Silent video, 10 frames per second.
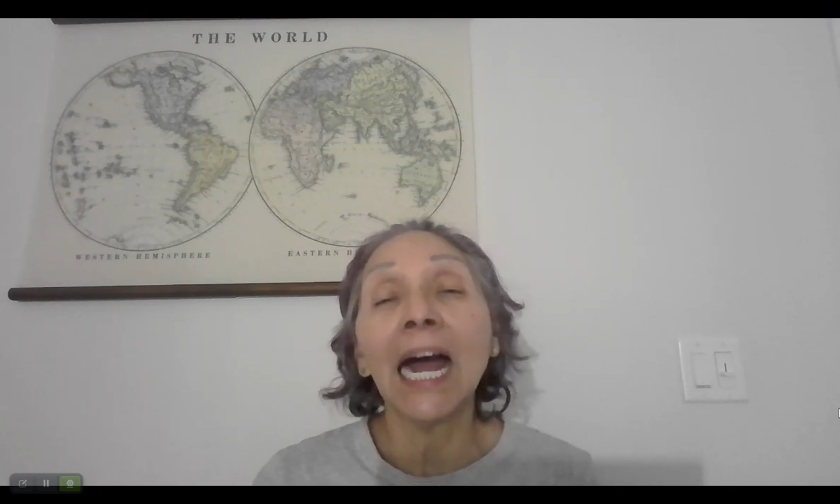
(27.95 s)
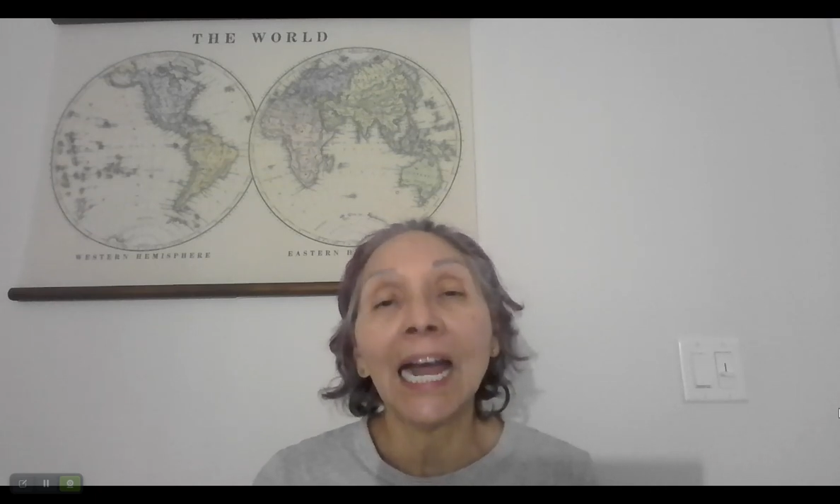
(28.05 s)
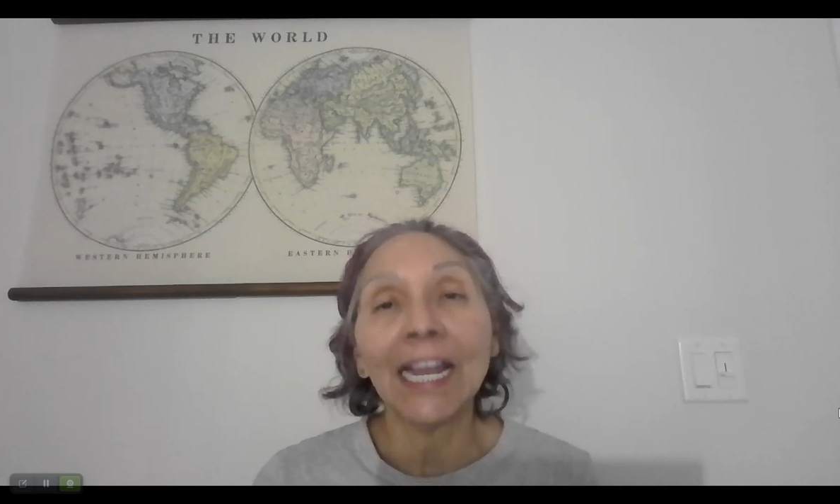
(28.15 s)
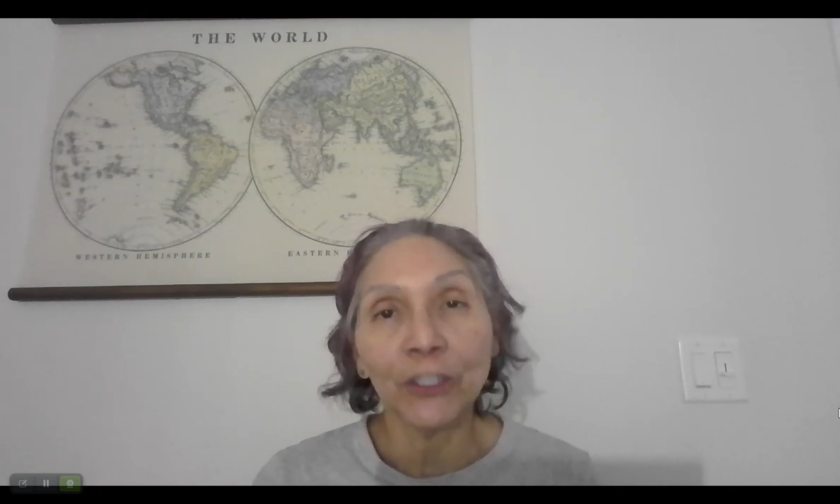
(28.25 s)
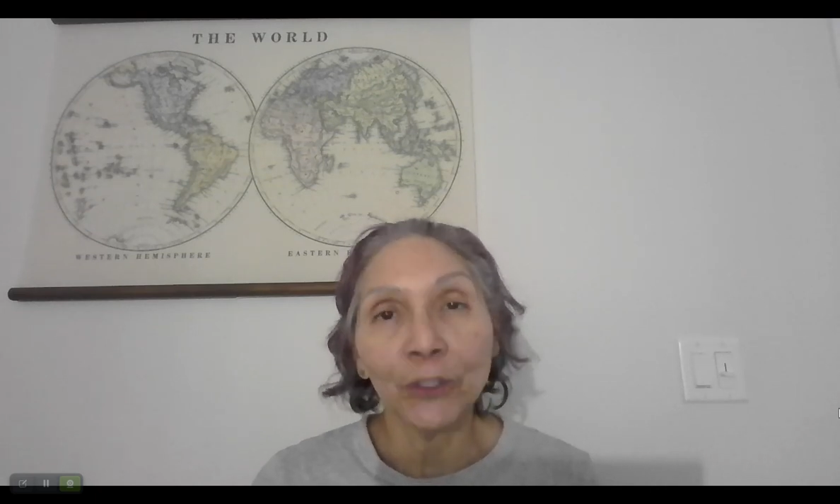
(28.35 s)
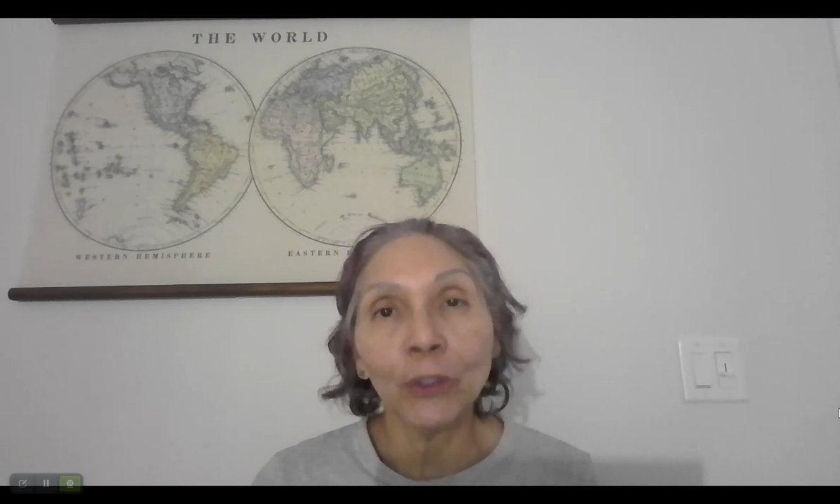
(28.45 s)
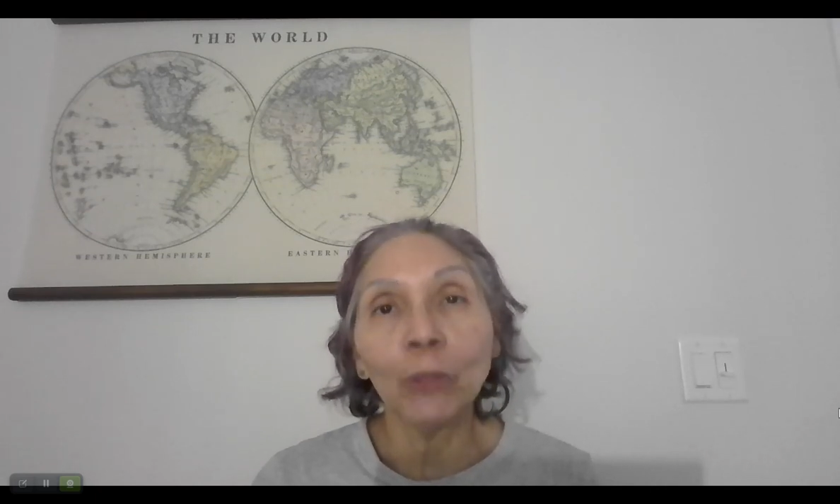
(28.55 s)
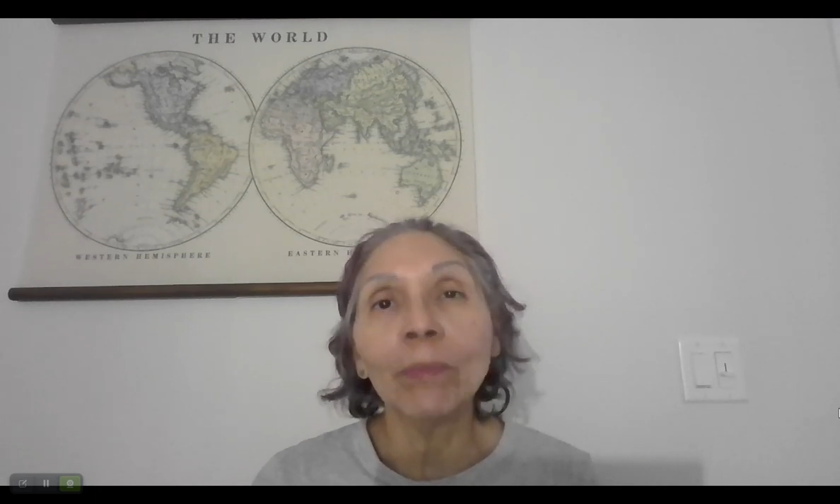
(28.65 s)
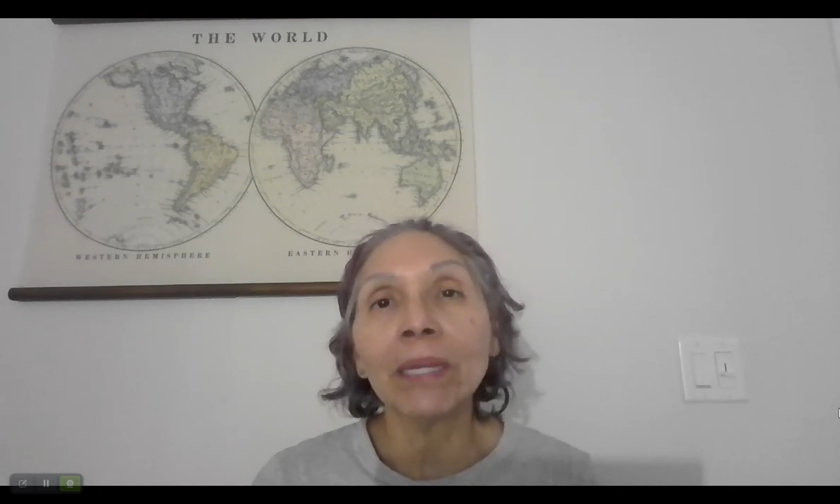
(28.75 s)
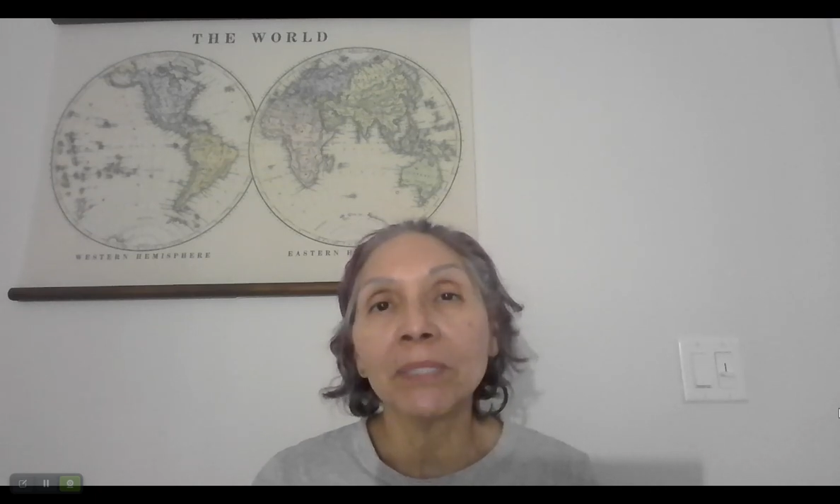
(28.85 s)
I know
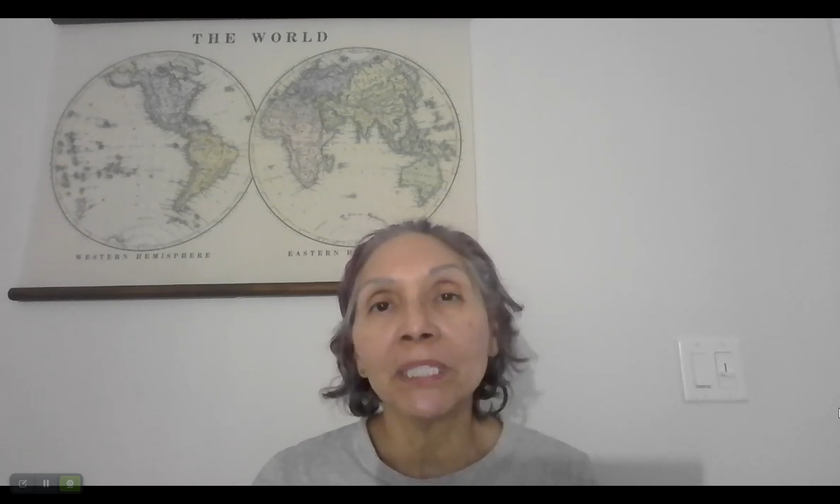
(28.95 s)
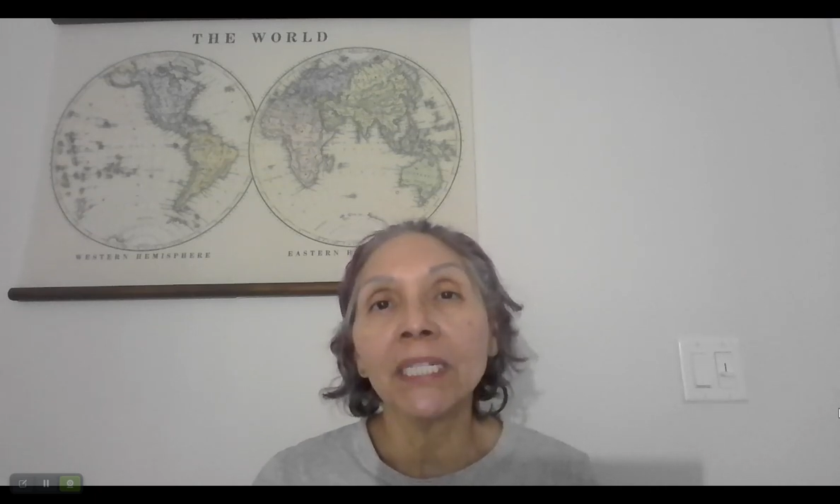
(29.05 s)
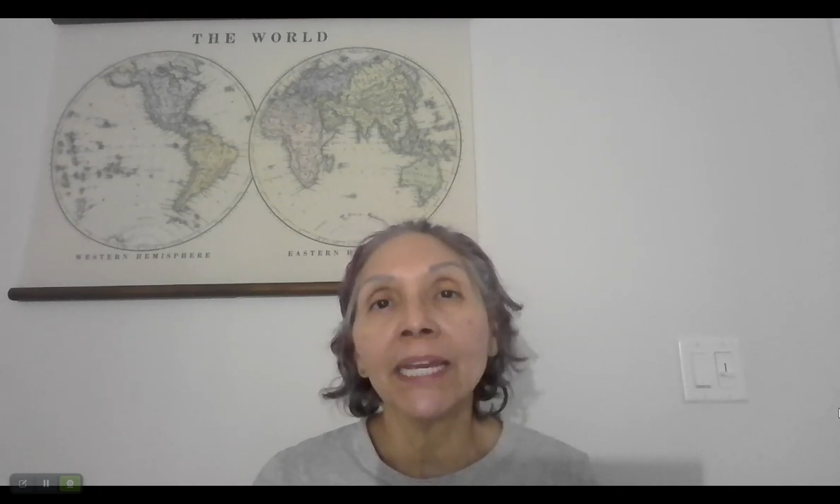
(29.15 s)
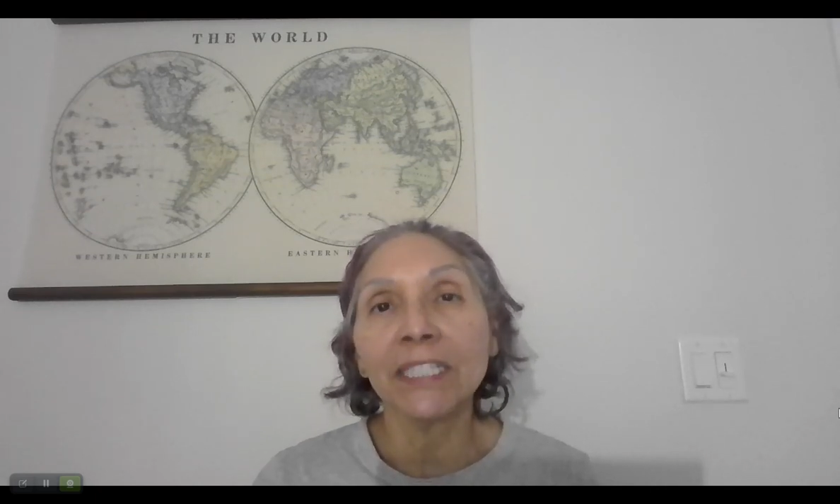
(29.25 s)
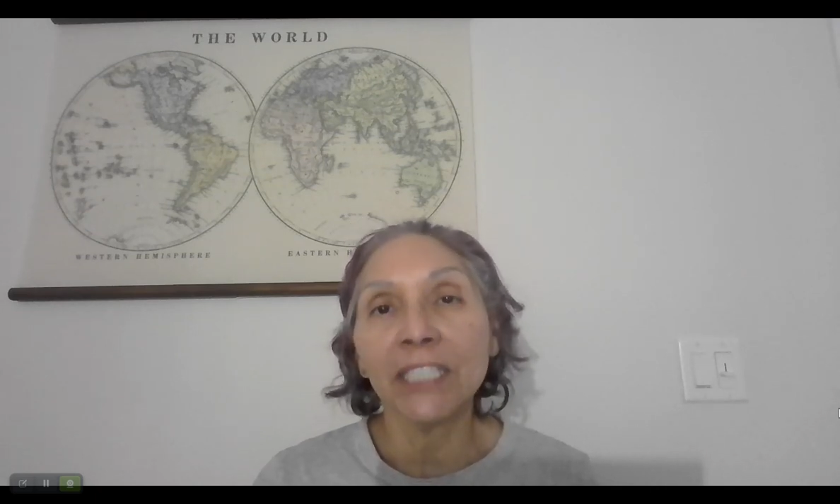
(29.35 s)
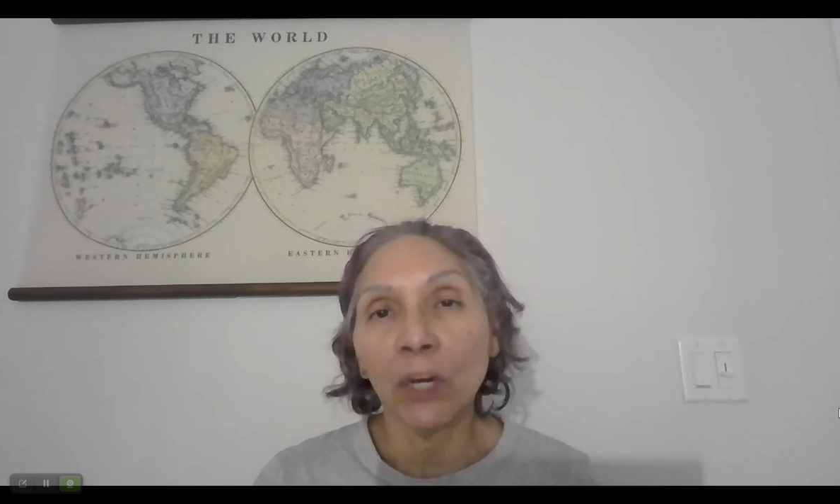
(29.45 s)
you'll make mistakes,